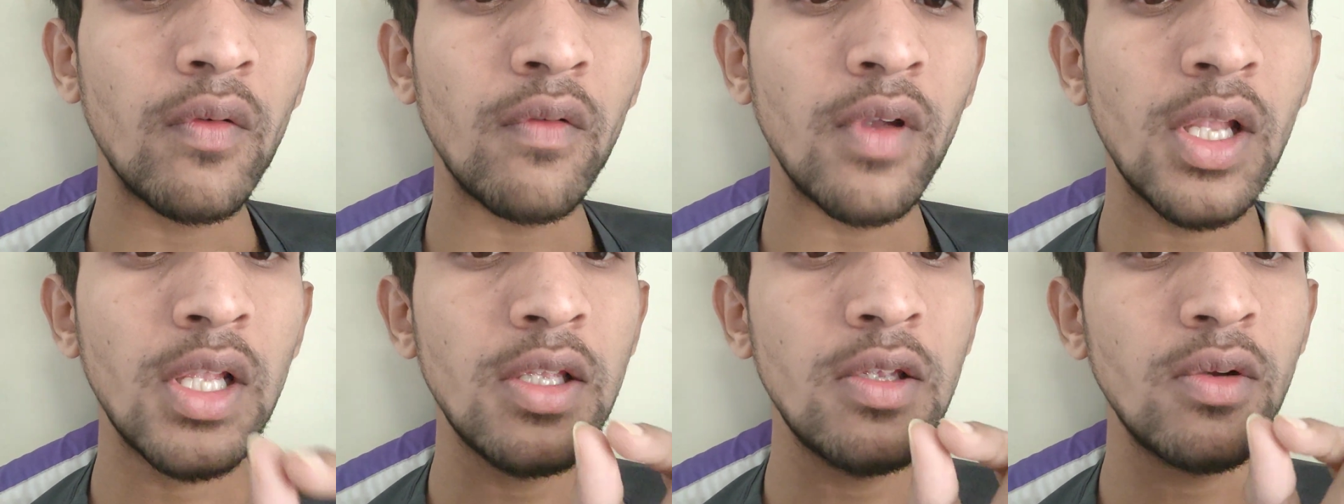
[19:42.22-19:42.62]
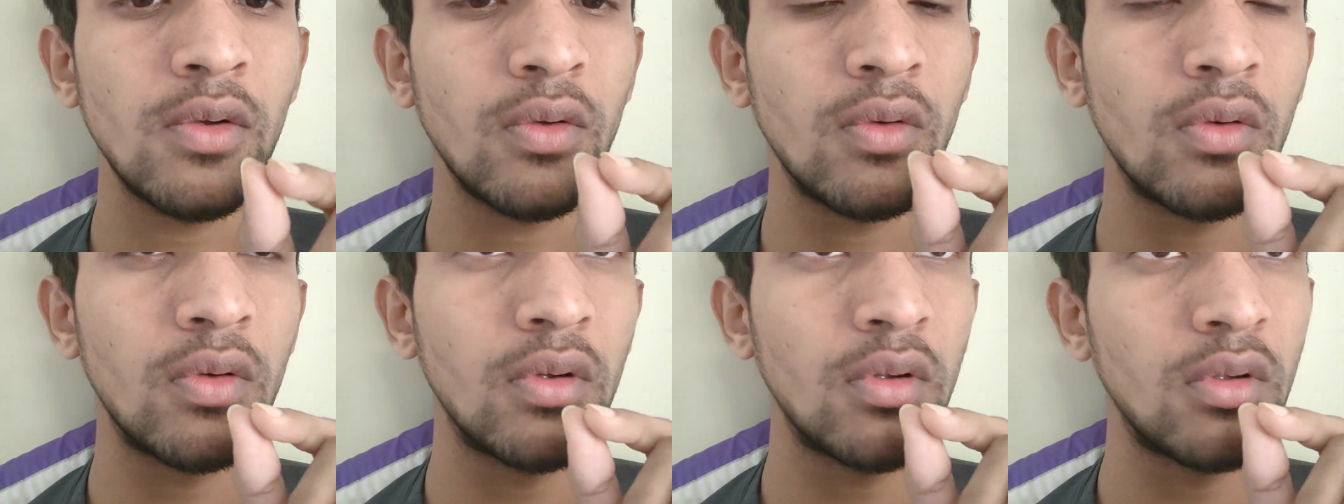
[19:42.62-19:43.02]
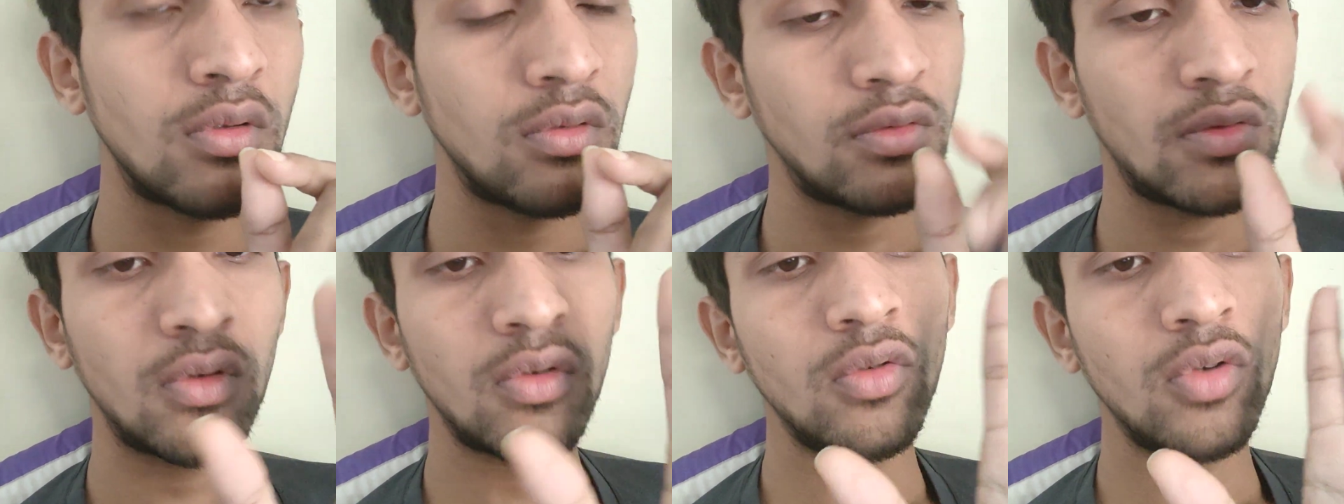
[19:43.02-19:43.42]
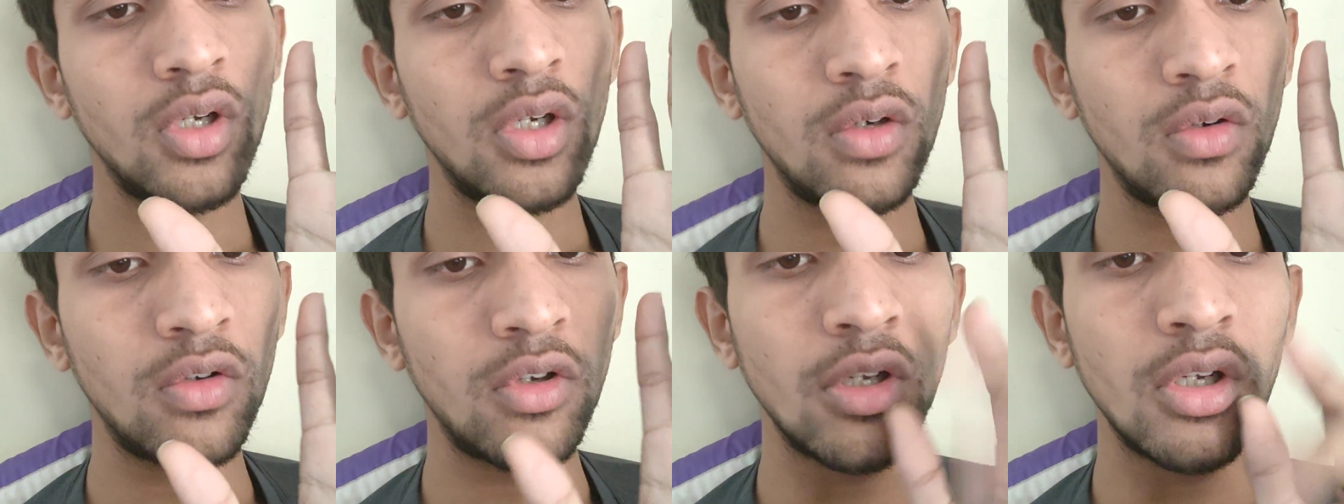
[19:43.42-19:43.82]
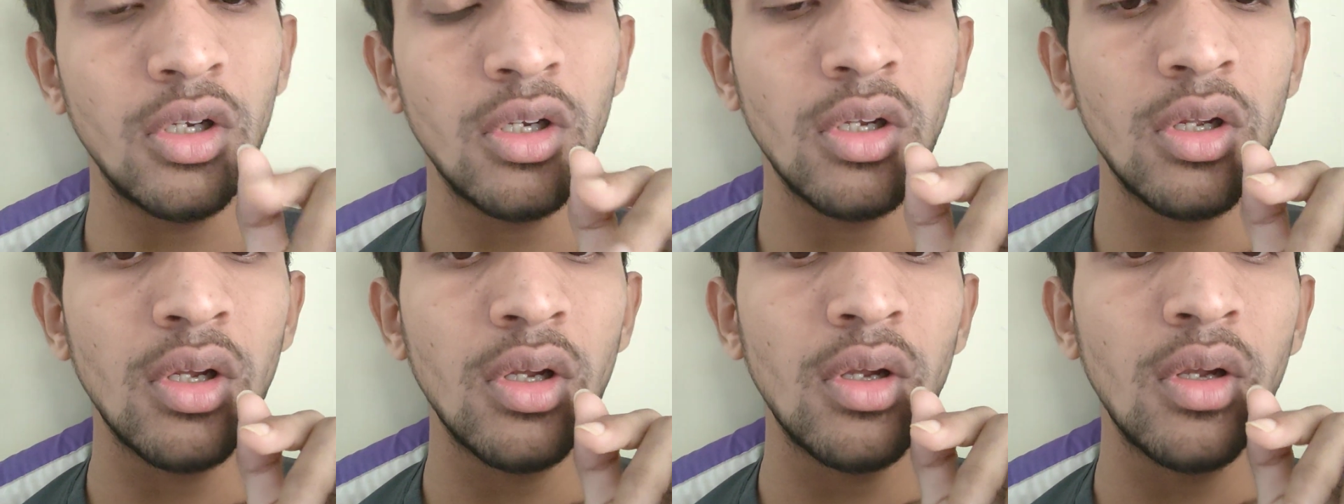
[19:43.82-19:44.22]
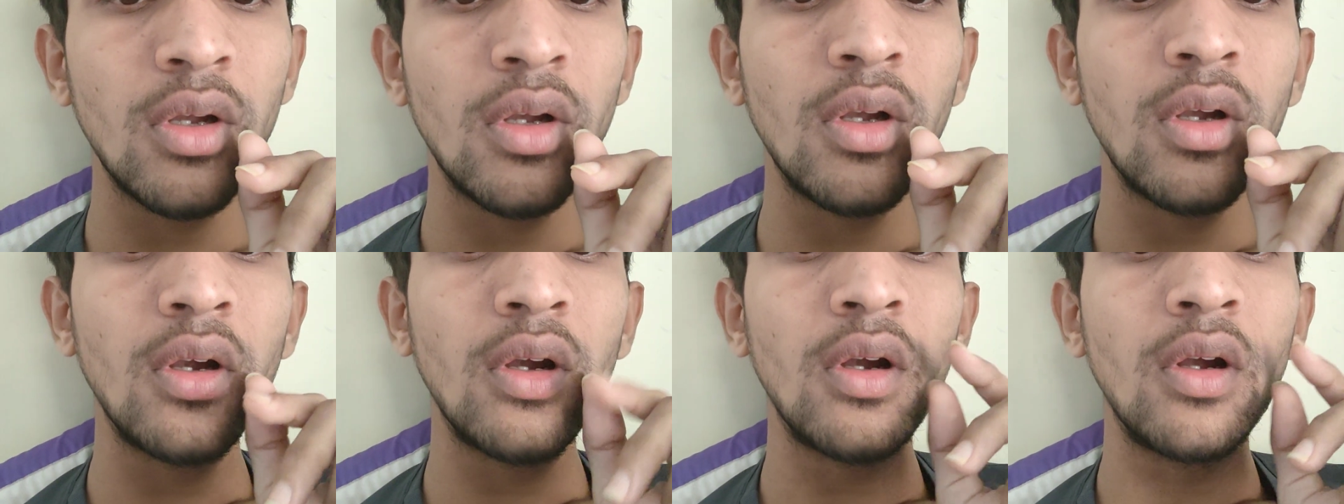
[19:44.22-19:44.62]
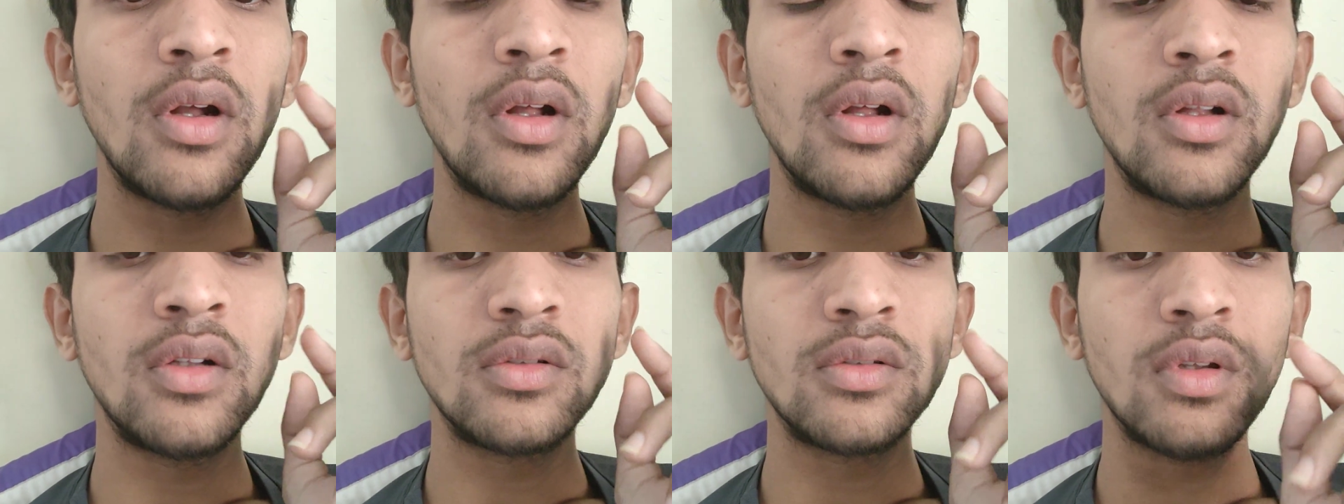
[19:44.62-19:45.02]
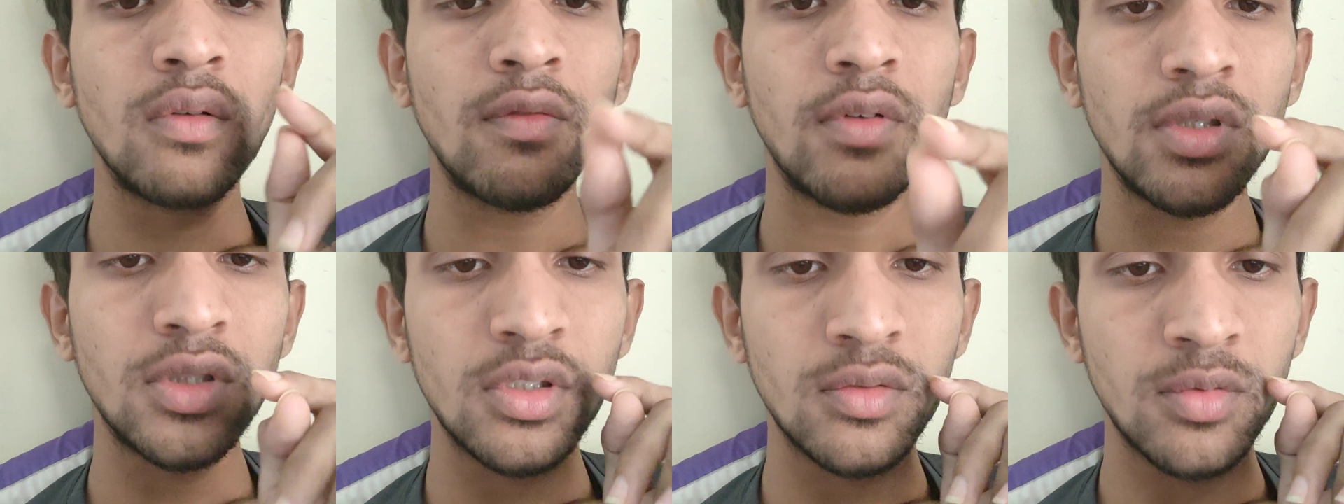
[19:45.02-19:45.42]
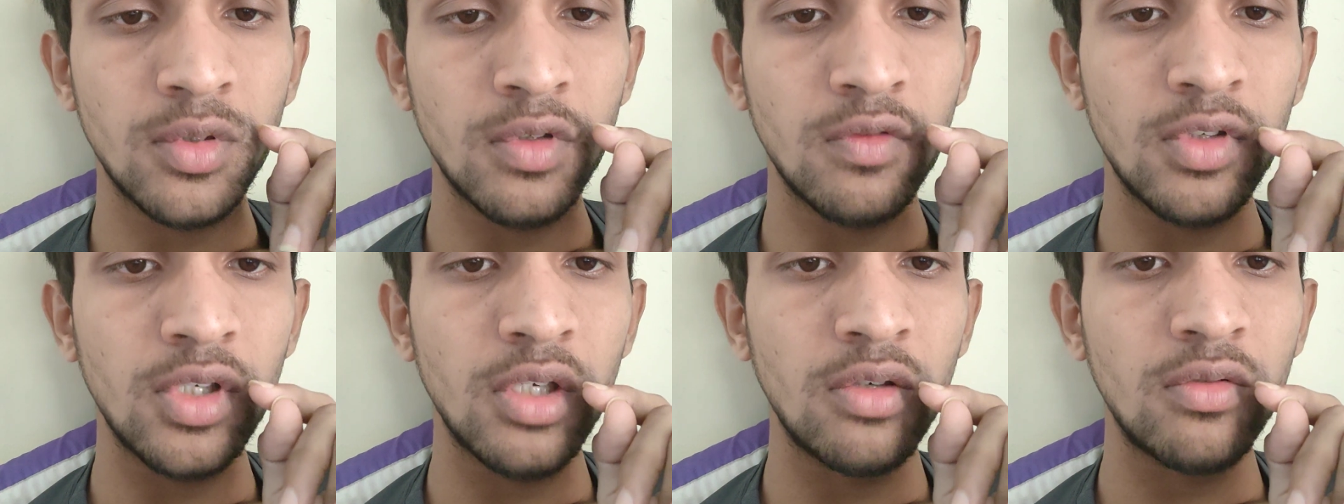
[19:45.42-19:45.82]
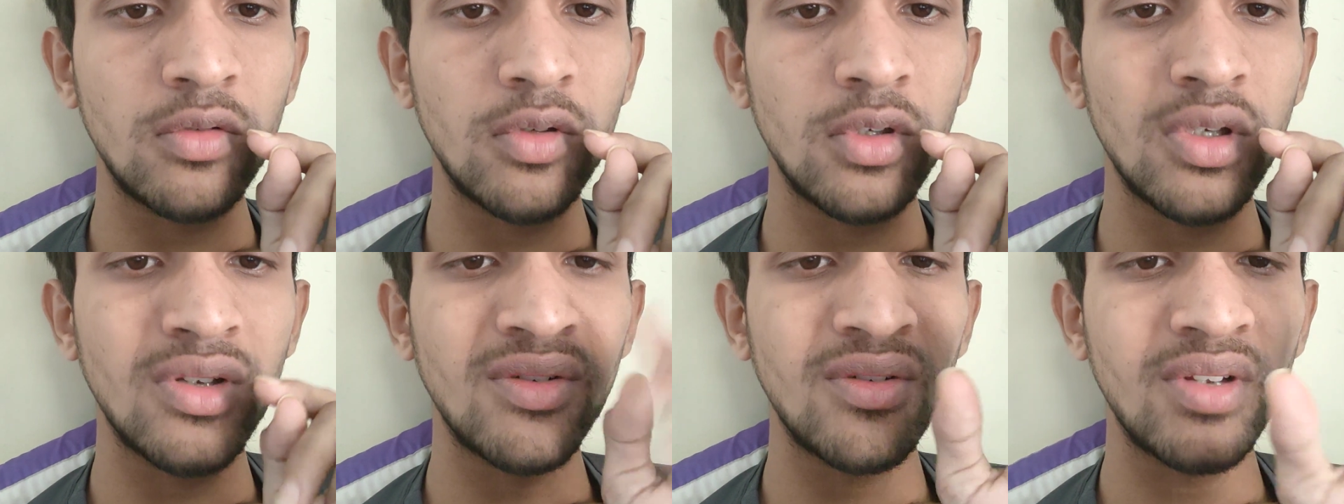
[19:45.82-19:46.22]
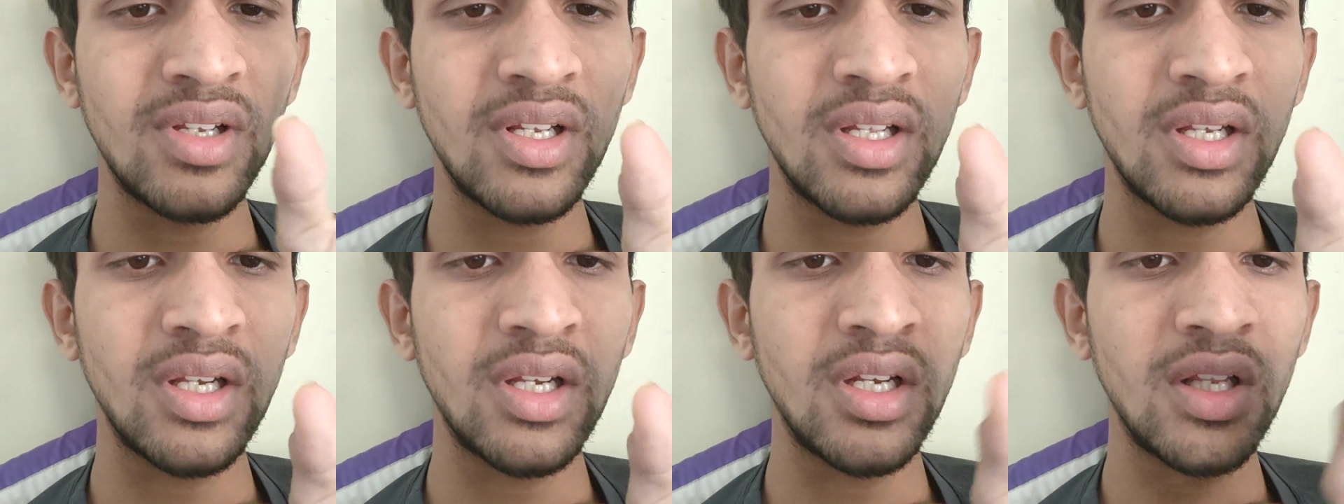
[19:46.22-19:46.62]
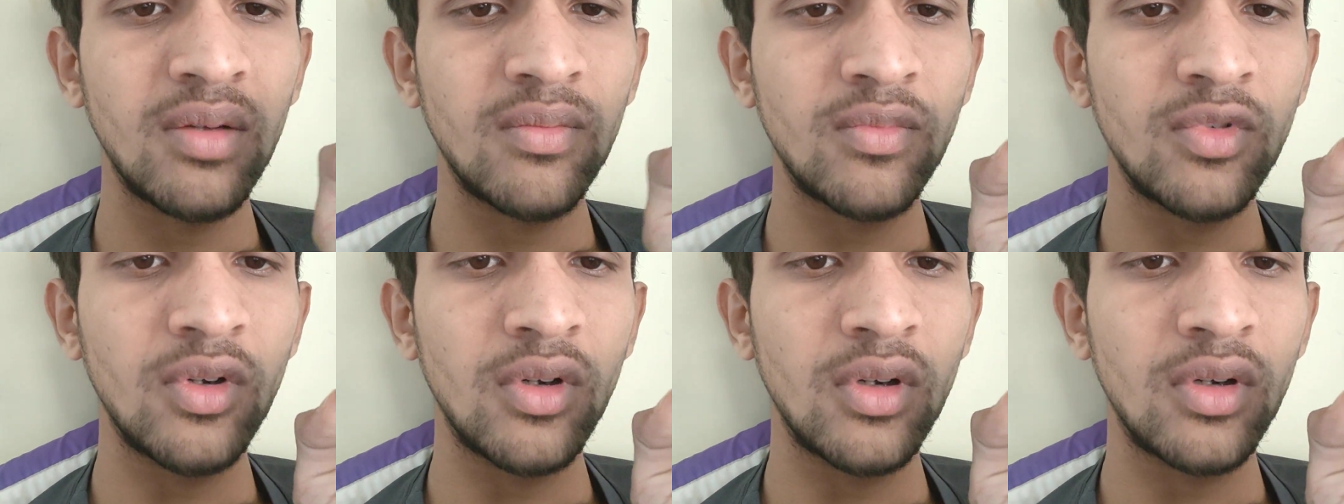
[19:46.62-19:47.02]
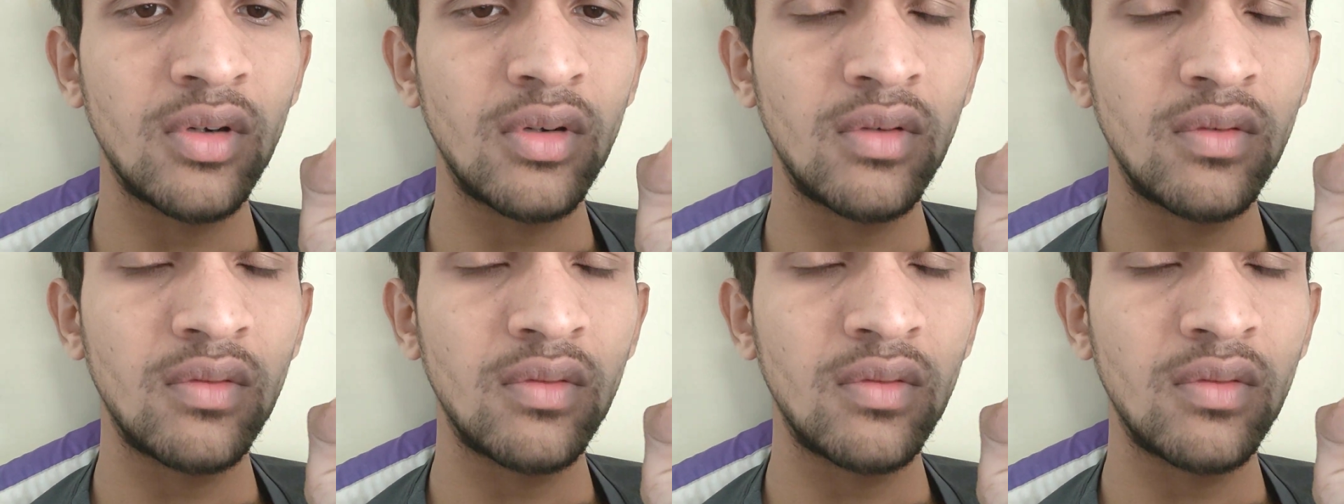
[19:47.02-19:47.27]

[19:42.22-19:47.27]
value, so you can do it. So first of all we have to give array name dot